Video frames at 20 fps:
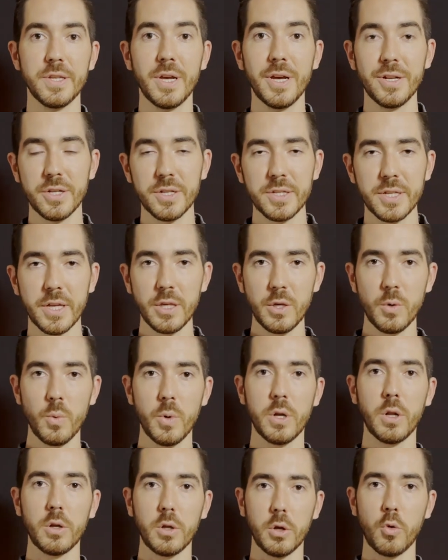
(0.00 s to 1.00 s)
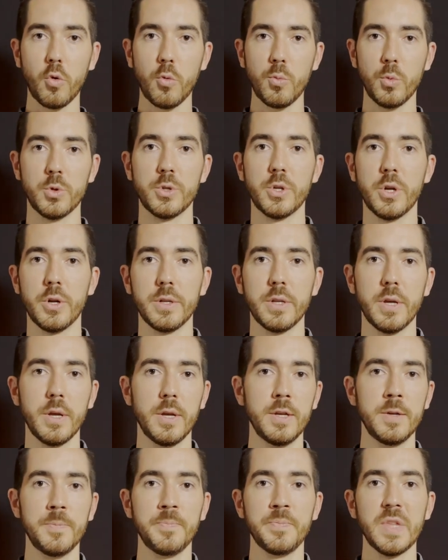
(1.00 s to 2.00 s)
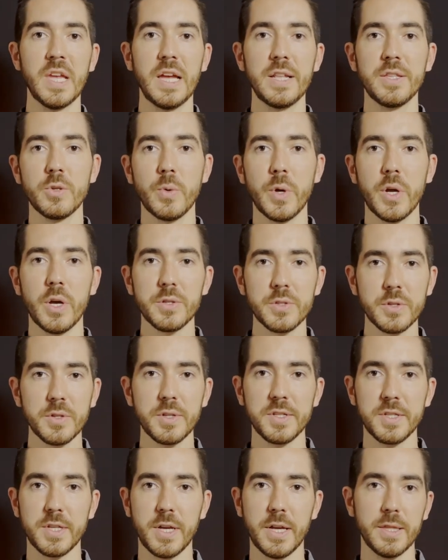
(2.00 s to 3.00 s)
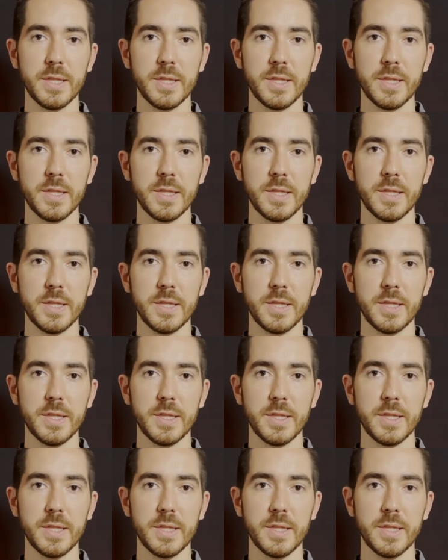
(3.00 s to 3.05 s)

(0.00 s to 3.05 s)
just like you would on a normal shirt. And so I also designed